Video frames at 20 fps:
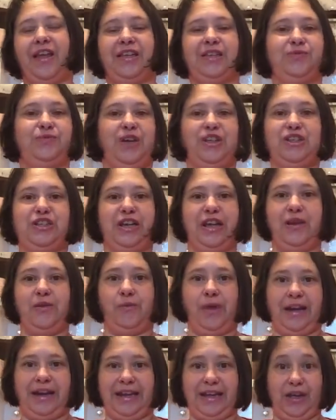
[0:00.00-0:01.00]
especially
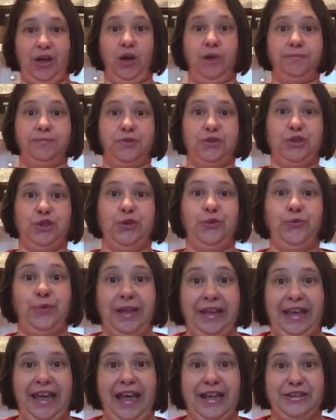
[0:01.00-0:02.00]
when it come to
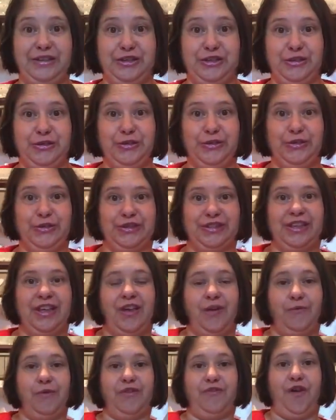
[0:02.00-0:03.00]
weekend chores
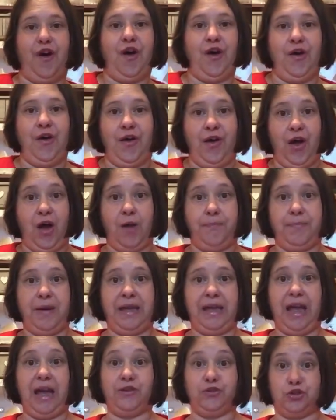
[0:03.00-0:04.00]
with
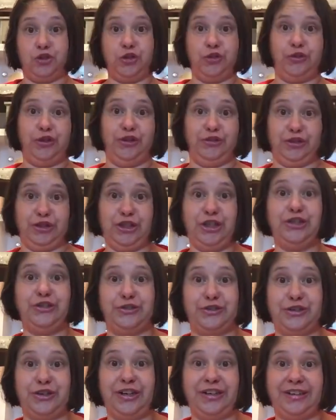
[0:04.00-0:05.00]
hubby and 2 young
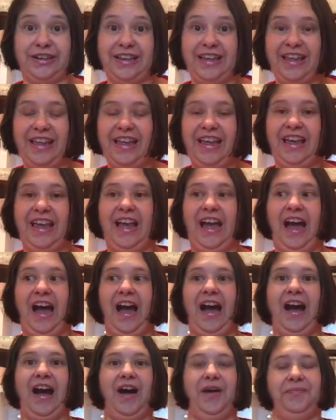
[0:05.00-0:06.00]
children.
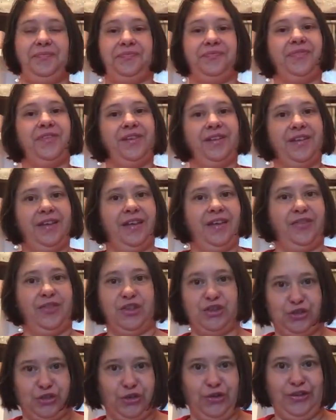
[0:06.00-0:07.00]
The
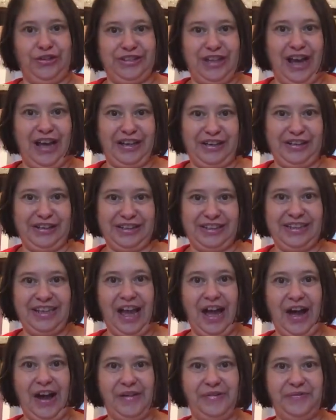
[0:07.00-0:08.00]
stories I could
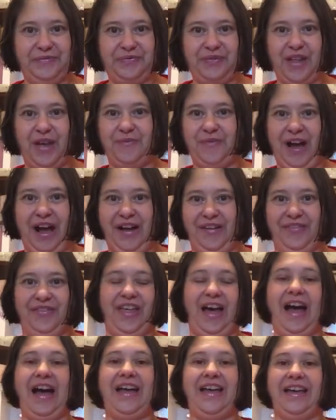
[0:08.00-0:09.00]
tell about
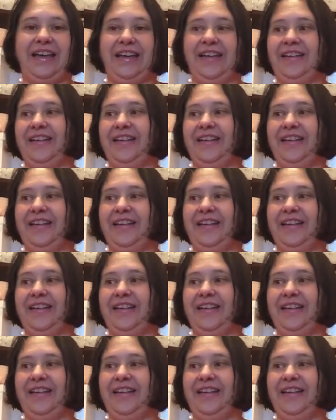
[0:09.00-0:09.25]
that,